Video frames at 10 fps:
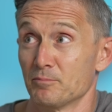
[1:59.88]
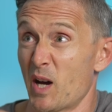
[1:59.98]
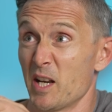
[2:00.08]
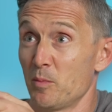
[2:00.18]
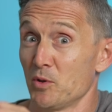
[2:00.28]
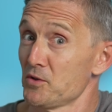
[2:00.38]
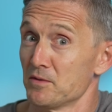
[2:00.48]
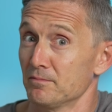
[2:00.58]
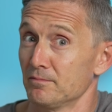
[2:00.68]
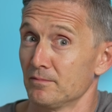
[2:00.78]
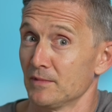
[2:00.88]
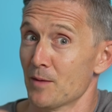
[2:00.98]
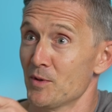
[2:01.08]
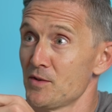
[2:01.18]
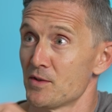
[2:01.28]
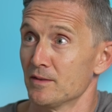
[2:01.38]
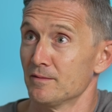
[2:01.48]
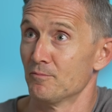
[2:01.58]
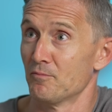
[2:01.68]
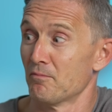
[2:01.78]
pineapples and lemons
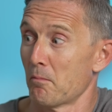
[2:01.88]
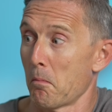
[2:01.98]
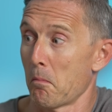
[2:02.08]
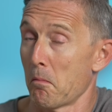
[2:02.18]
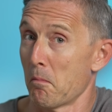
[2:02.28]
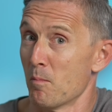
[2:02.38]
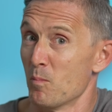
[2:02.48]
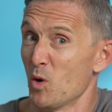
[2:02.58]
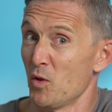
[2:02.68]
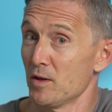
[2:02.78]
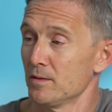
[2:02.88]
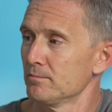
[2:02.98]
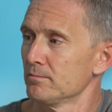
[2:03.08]
and other